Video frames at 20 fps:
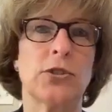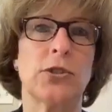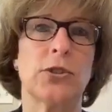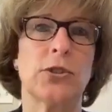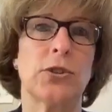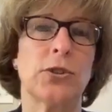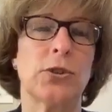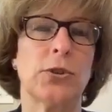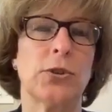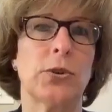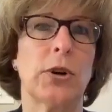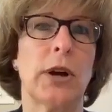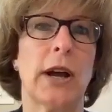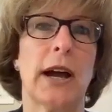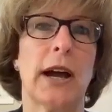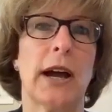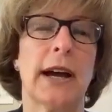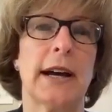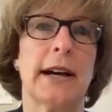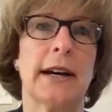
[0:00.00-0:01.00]
to
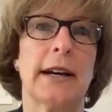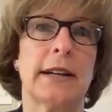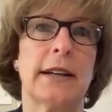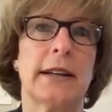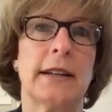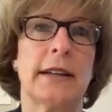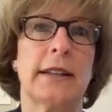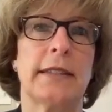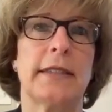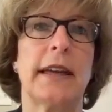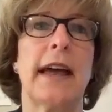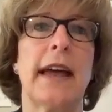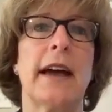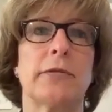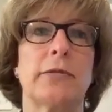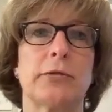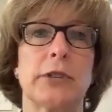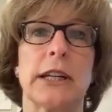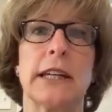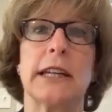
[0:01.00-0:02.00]
the
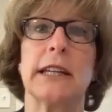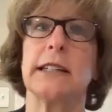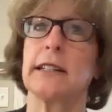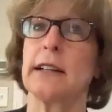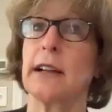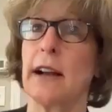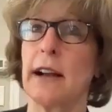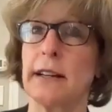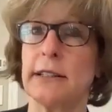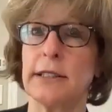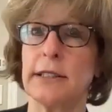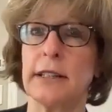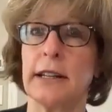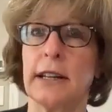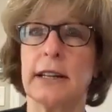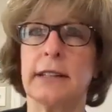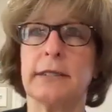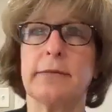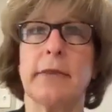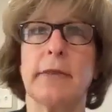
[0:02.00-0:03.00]
African
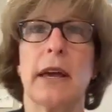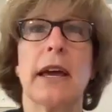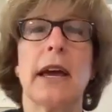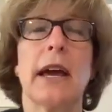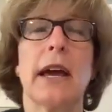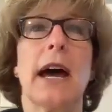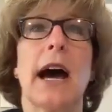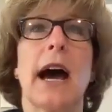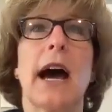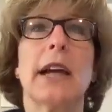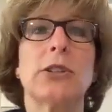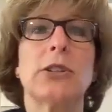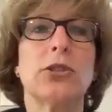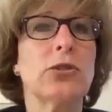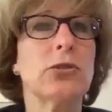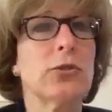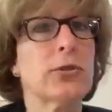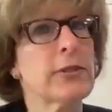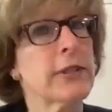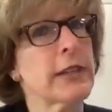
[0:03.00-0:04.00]
continent. I
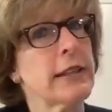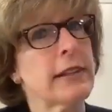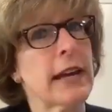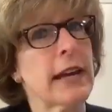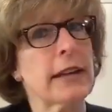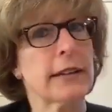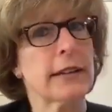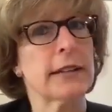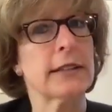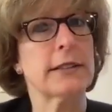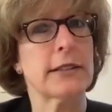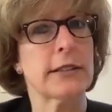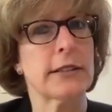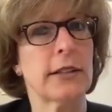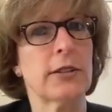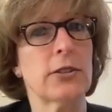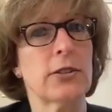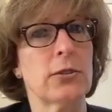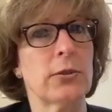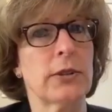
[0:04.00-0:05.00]
do see that
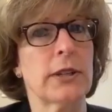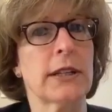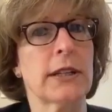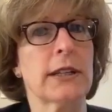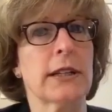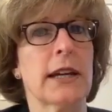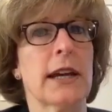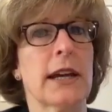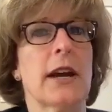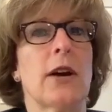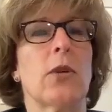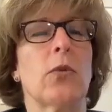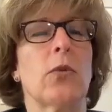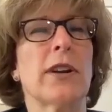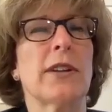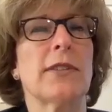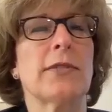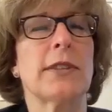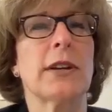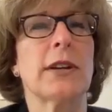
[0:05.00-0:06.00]
continuing.
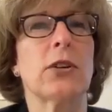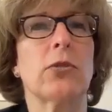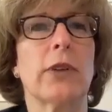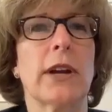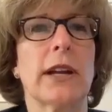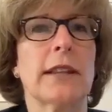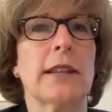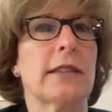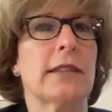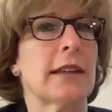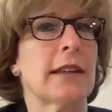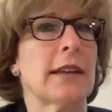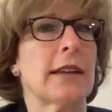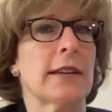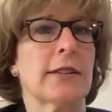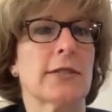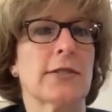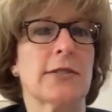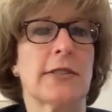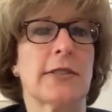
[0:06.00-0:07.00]
One of the great
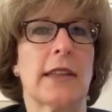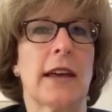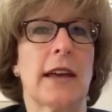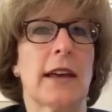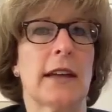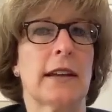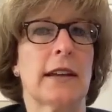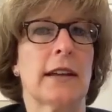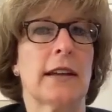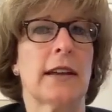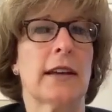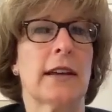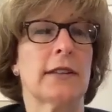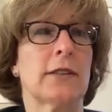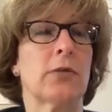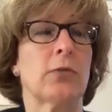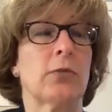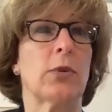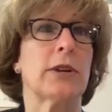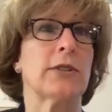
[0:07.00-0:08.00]
things that
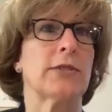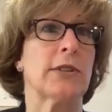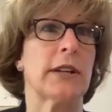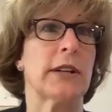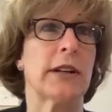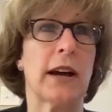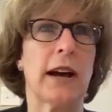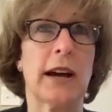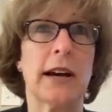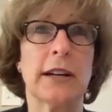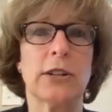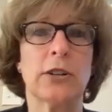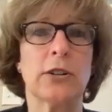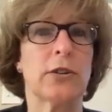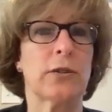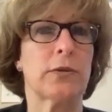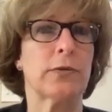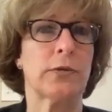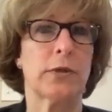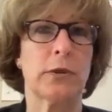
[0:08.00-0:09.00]
was an
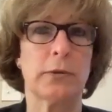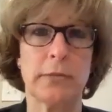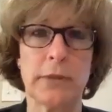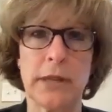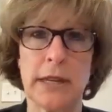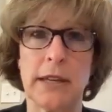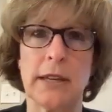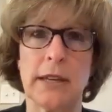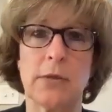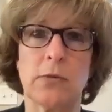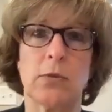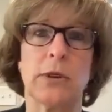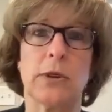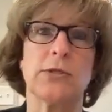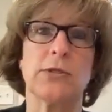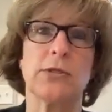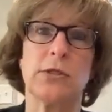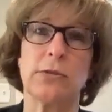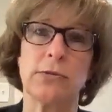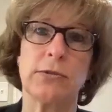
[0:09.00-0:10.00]
honor for me
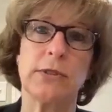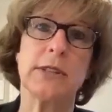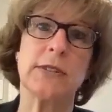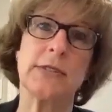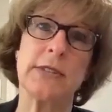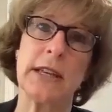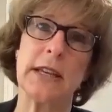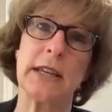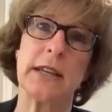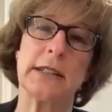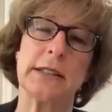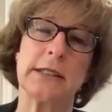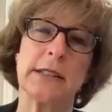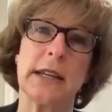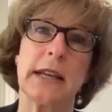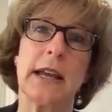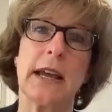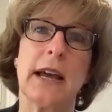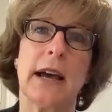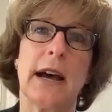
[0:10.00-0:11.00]
was to visit
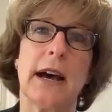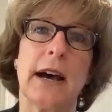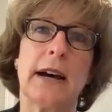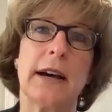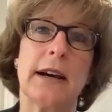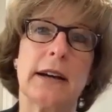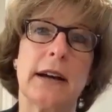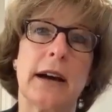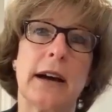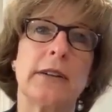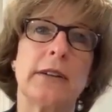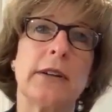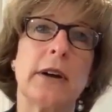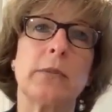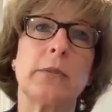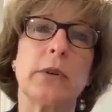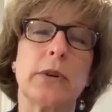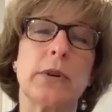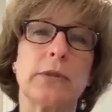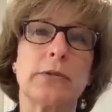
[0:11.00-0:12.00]
a
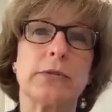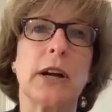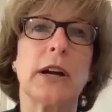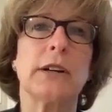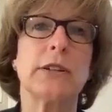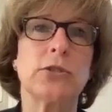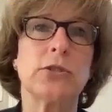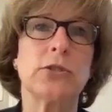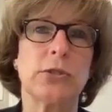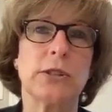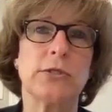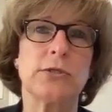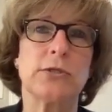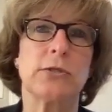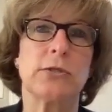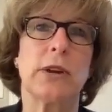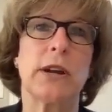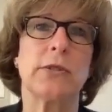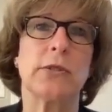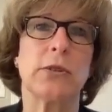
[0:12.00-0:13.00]
number of countries
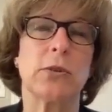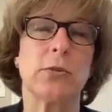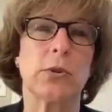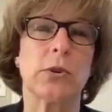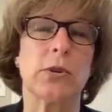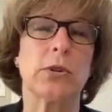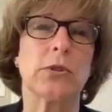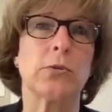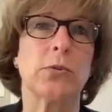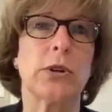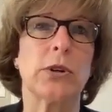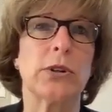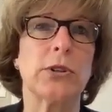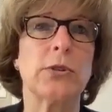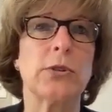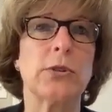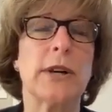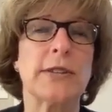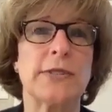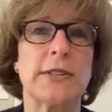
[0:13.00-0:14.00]
around the world where
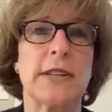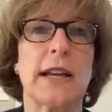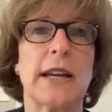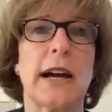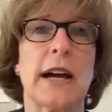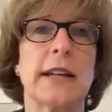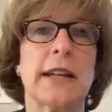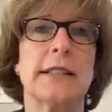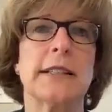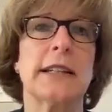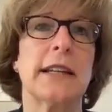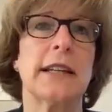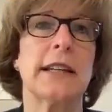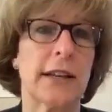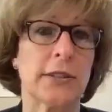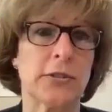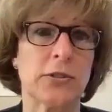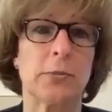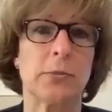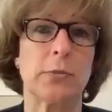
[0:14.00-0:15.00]
USAID
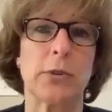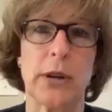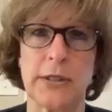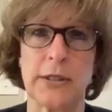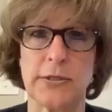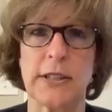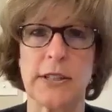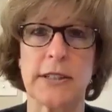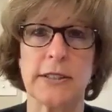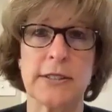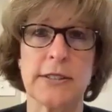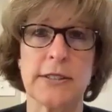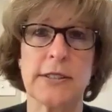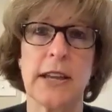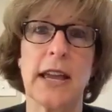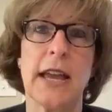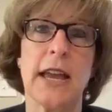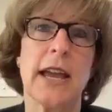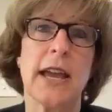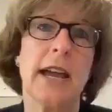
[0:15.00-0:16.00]
has a presence.
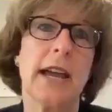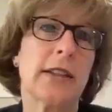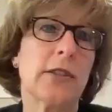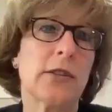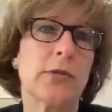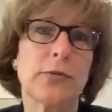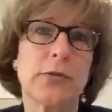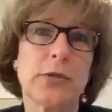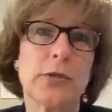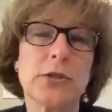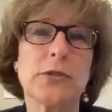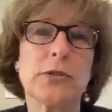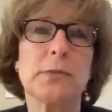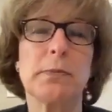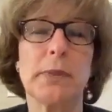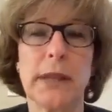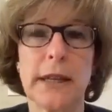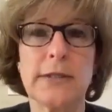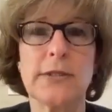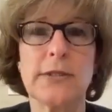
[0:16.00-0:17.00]
And the
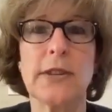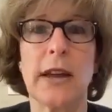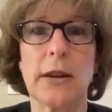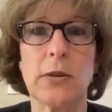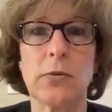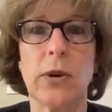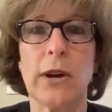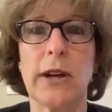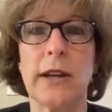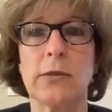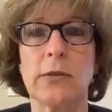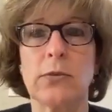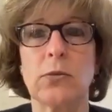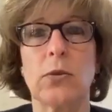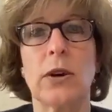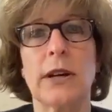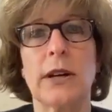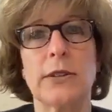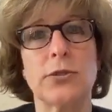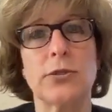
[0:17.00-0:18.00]
first place I went
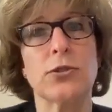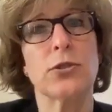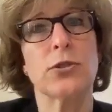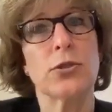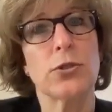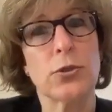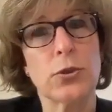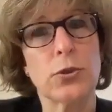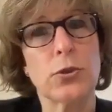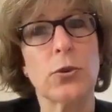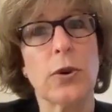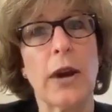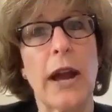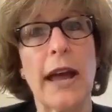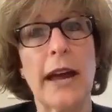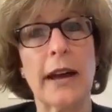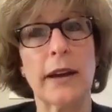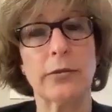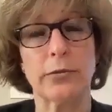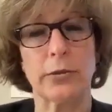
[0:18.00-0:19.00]
was to
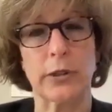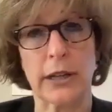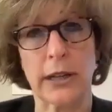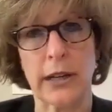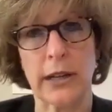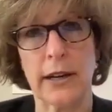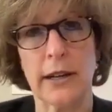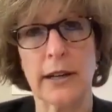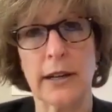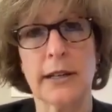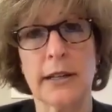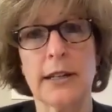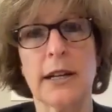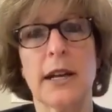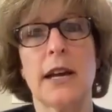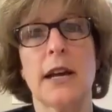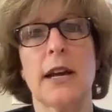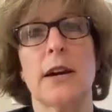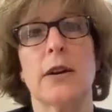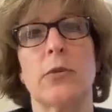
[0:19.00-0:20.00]
Africa,
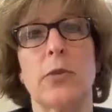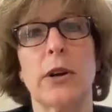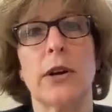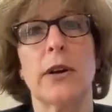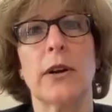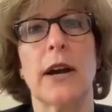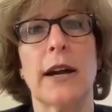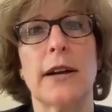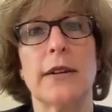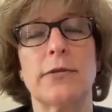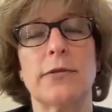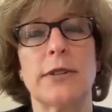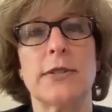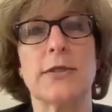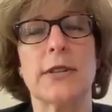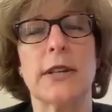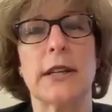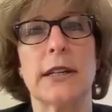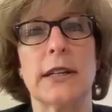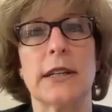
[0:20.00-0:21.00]
where I
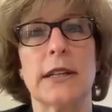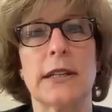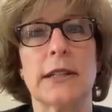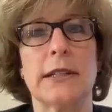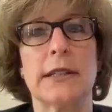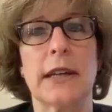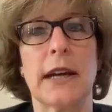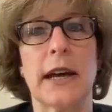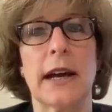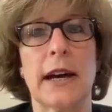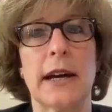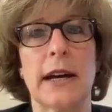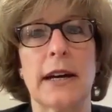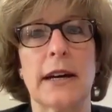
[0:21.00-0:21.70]
visited